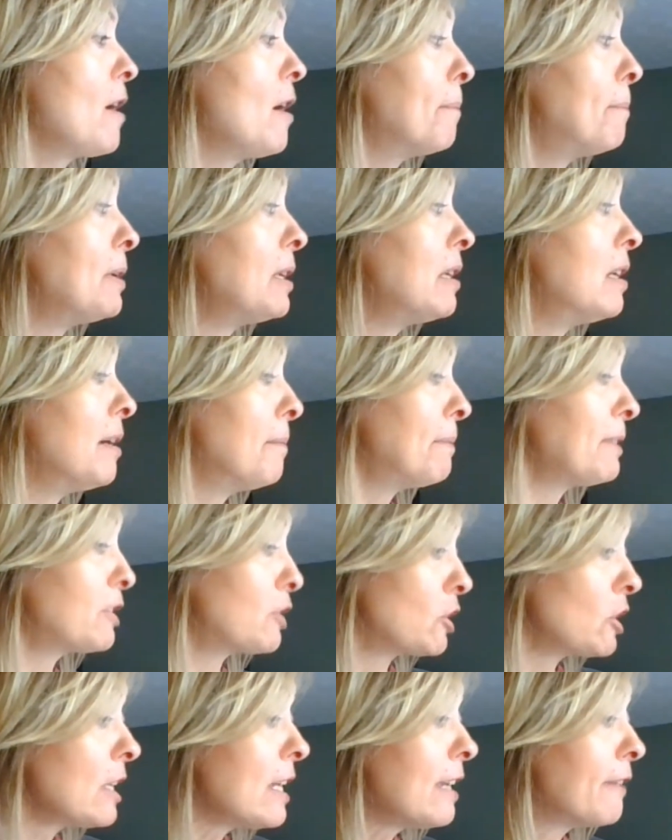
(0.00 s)
But
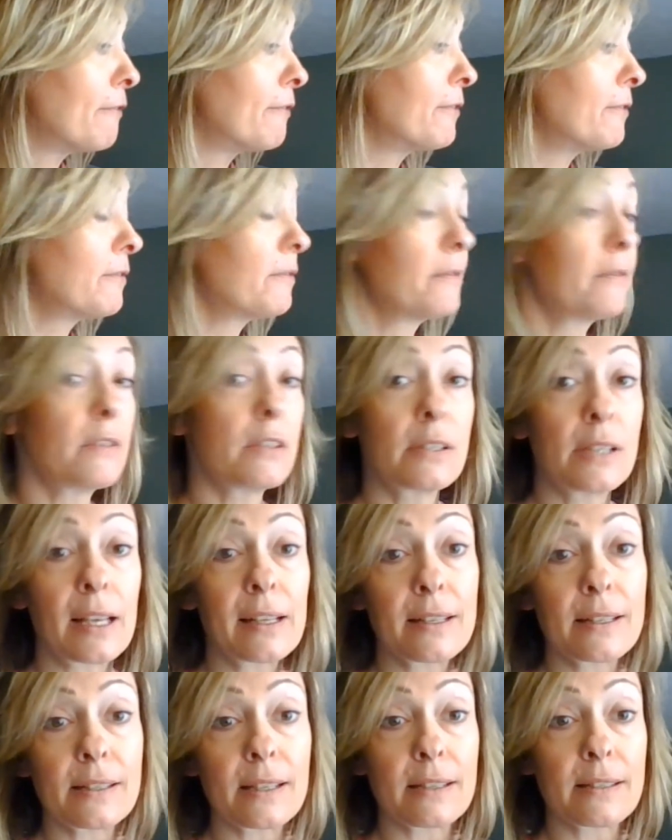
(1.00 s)
Chief," said
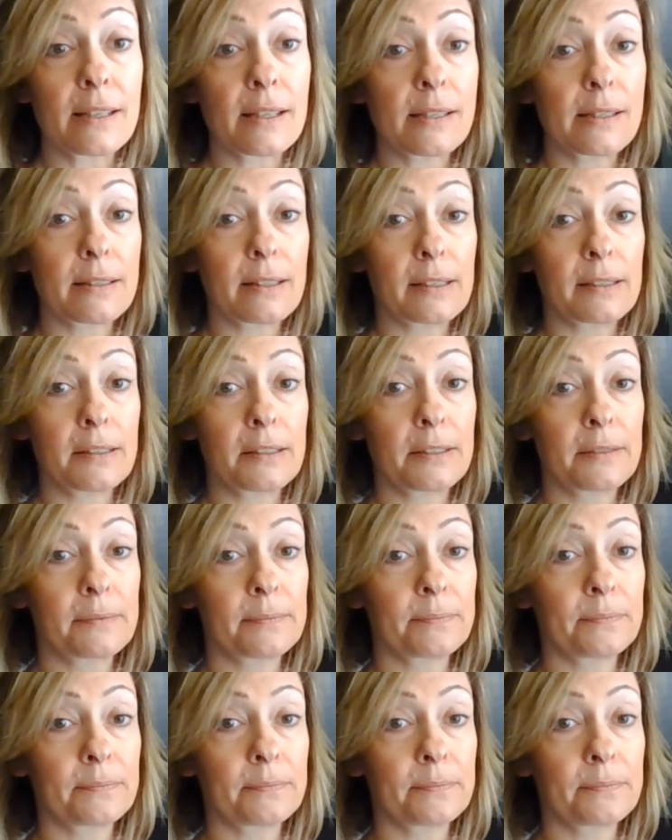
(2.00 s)
his assistant,